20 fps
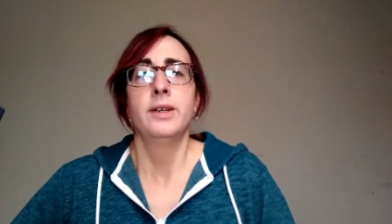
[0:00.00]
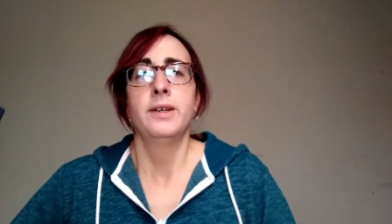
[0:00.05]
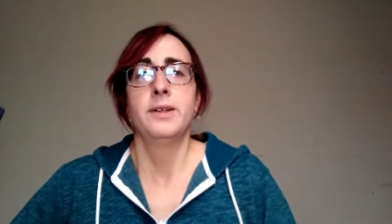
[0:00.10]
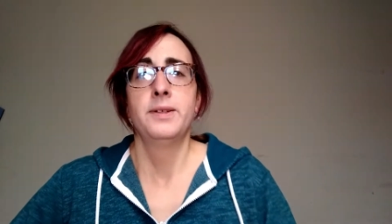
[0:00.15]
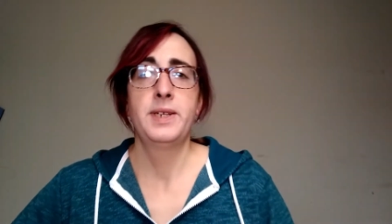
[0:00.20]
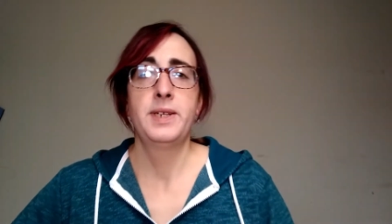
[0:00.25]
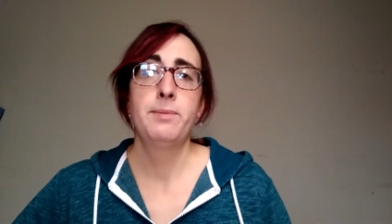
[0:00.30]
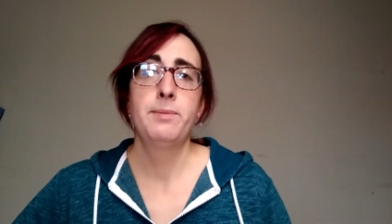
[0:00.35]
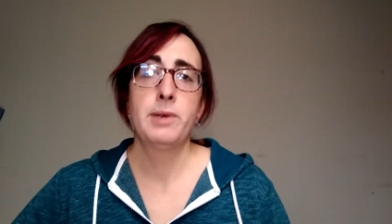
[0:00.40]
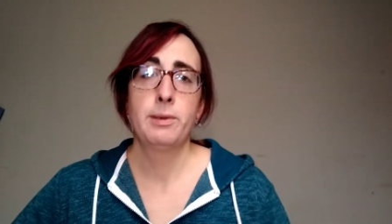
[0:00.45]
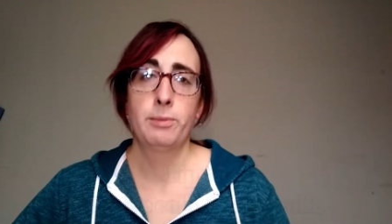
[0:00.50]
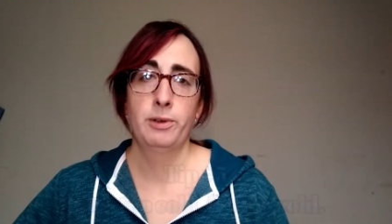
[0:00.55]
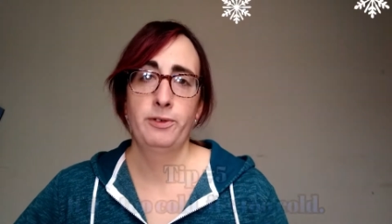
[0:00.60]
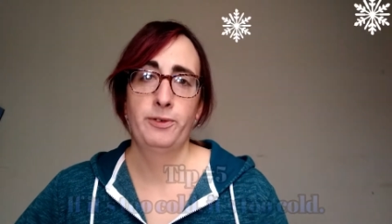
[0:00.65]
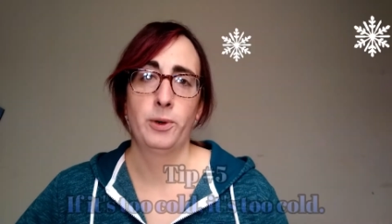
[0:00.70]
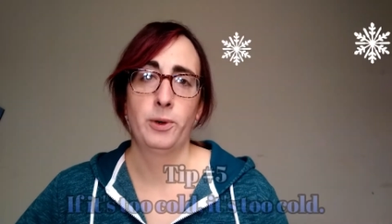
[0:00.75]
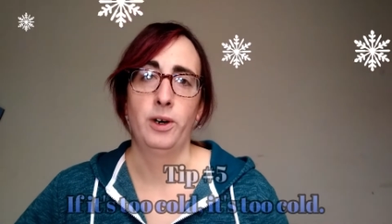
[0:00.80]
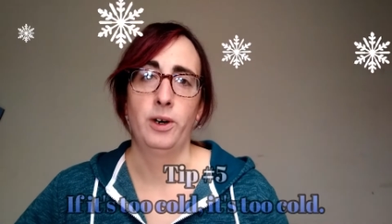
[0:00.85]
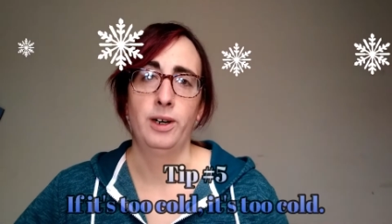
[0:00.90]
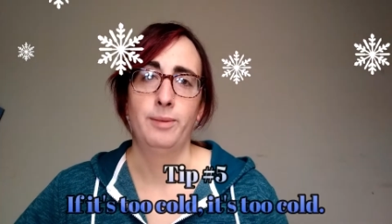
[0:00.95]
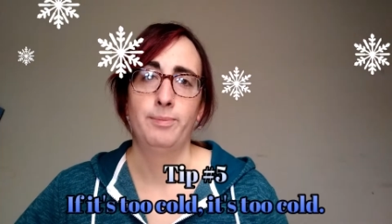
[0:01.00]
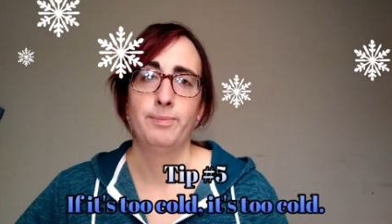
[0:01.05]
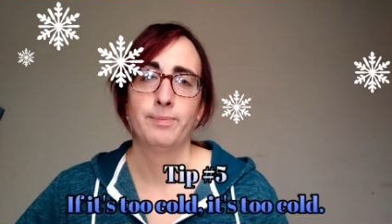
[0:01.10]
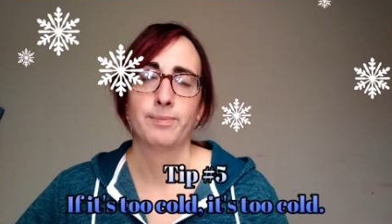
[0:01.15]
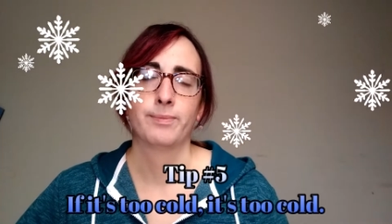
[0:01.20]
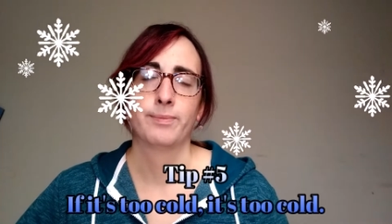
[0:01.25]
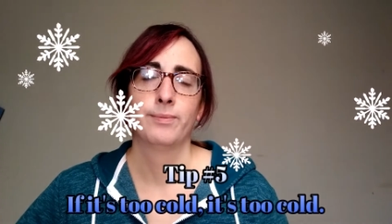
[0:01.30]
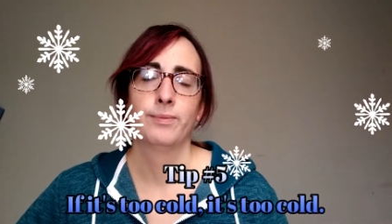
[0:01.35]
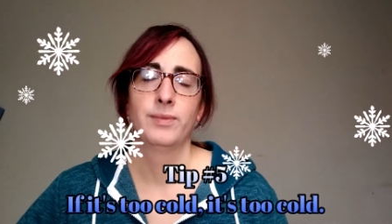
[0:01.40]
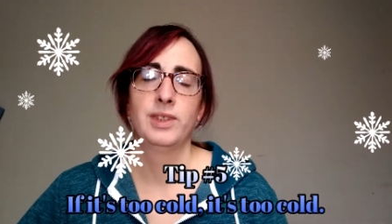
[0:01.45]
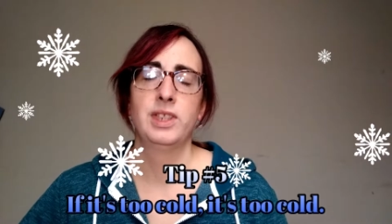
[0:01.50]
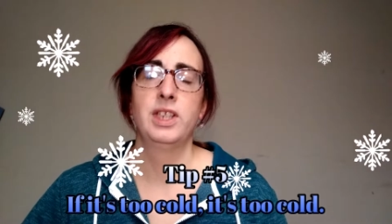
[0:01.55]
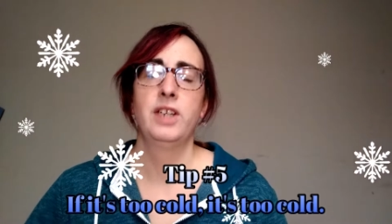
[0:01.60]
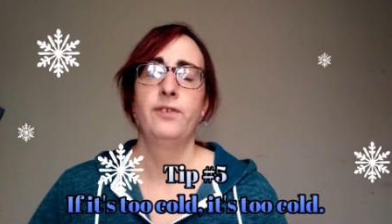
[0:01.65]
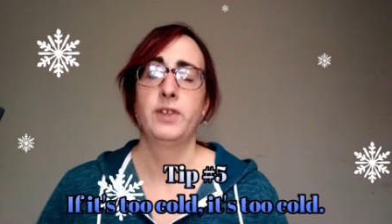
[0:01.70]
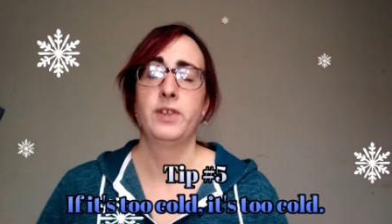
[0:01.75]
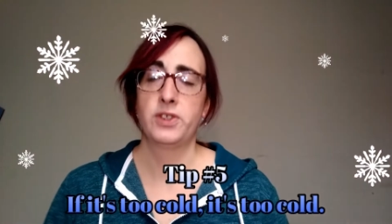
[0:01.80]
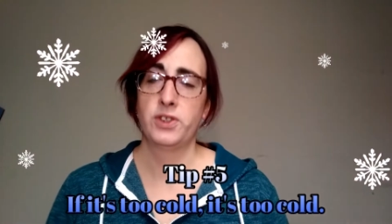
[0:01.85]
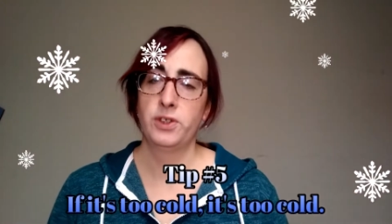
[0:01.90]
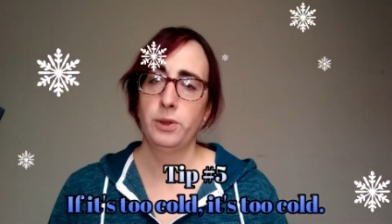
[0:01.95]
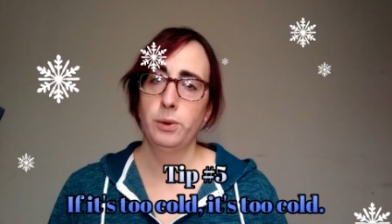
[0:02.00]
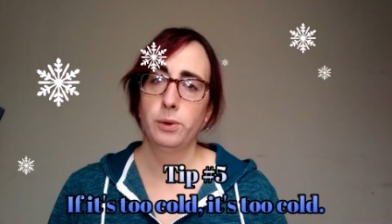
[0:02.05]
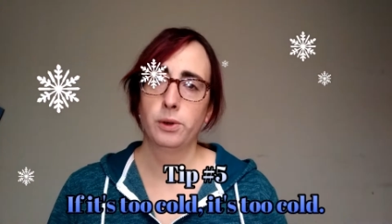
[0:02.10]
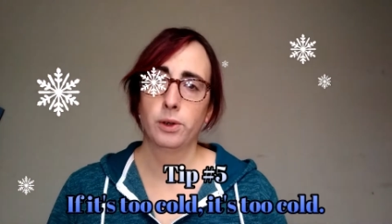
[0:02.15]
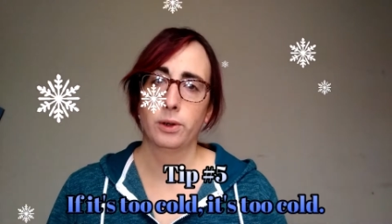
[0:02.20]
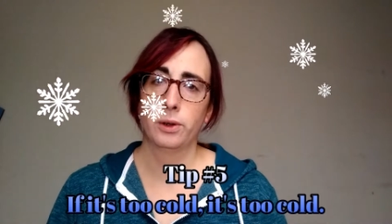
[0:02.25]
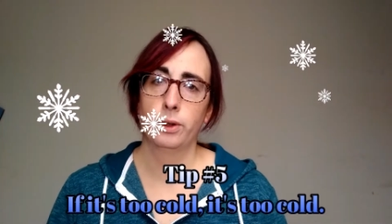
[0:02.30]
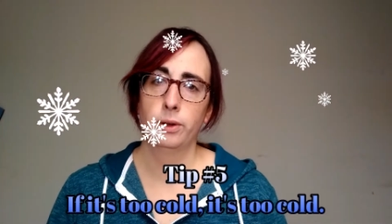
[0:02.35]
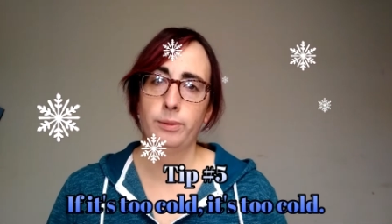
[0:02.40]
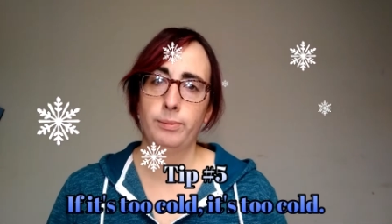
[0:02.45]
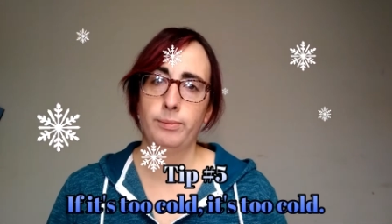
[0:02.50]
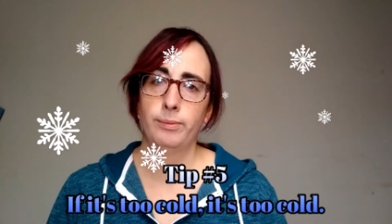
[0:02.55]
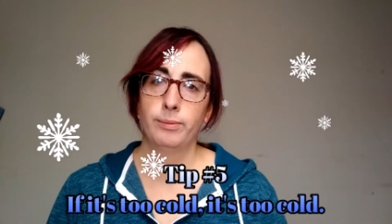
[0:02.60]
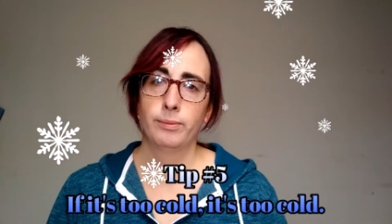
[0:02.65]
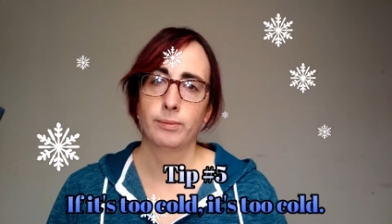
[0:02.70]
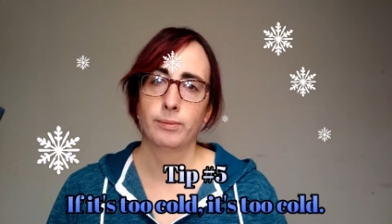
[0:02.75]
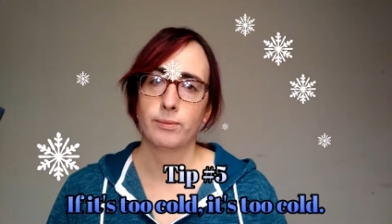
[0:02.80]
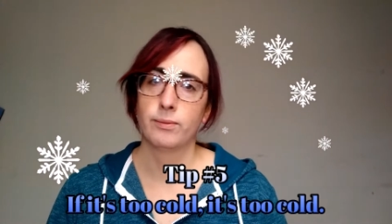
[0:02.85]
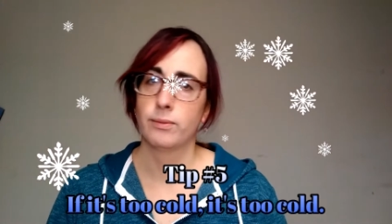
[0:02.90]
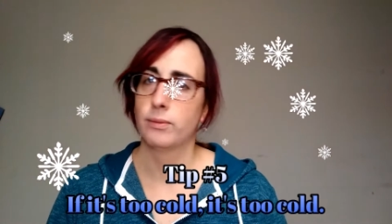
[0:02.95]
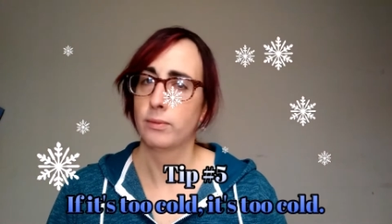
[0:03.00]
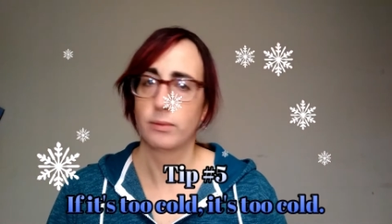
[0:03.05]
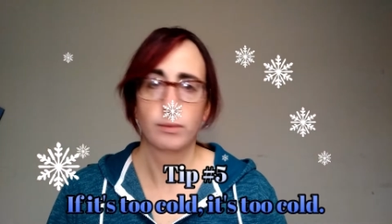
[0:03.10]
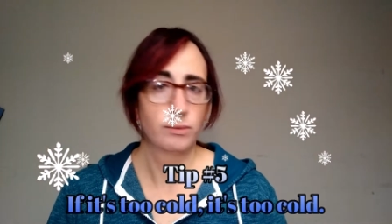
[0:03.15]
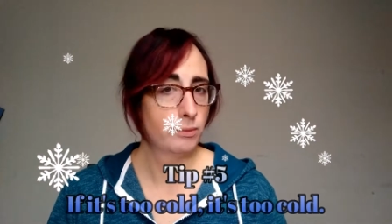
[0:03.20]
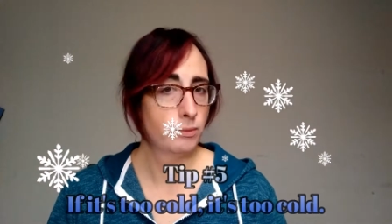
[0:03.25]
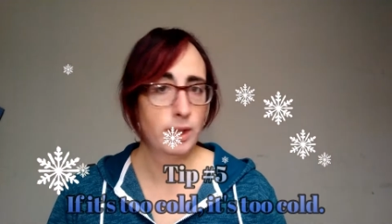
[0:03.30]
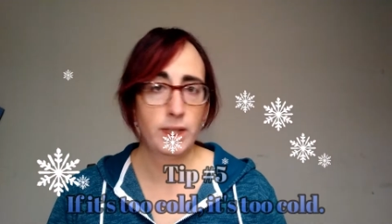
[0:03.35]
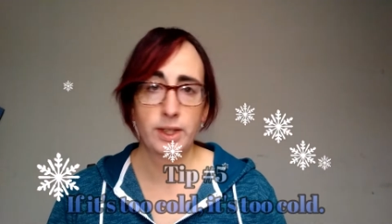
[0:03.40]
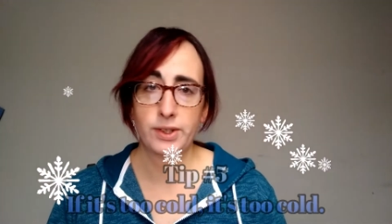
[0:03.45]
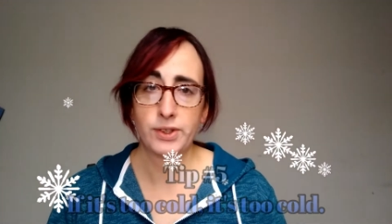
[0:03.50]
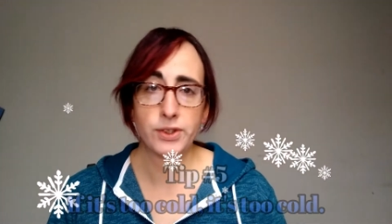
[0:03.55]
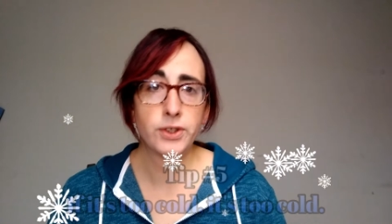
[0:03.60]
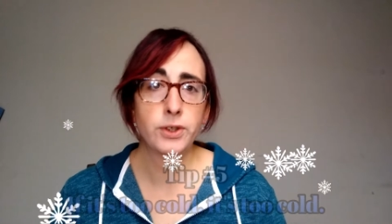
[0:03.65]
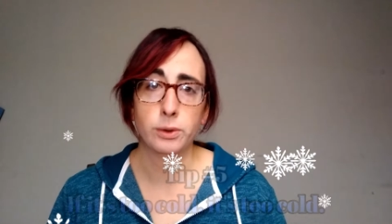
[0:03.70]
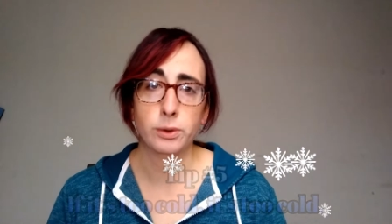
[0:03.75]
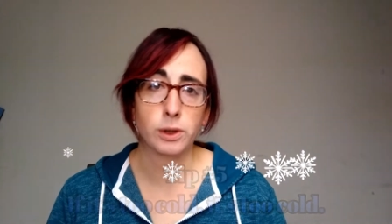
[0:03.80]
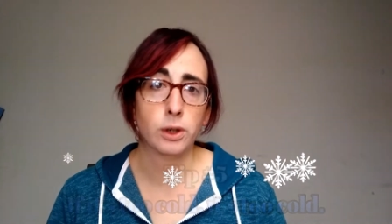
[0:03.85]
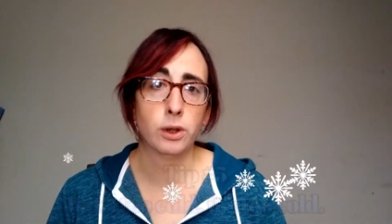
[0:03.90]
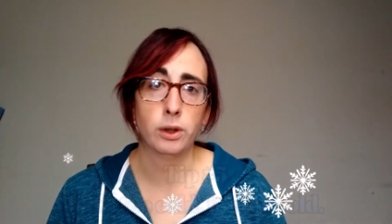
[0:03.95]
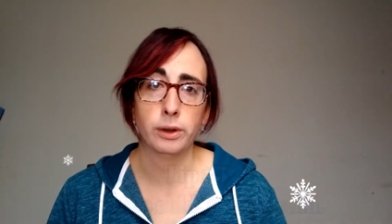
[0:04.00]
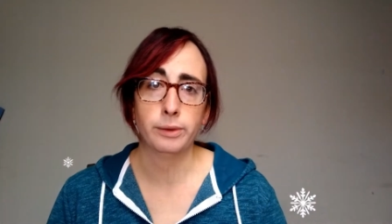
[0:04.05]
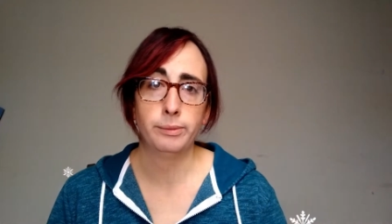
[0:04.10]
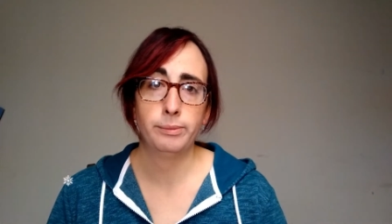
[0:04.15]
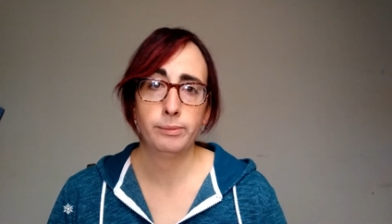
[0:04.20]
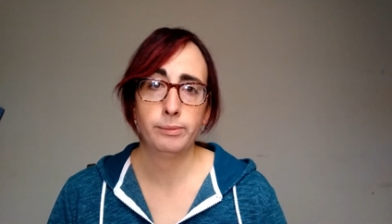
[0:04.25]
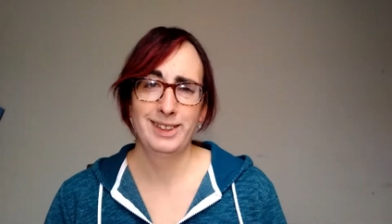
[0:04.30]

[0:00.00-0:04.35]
Tip number 4. If it's too cold, it's too cold.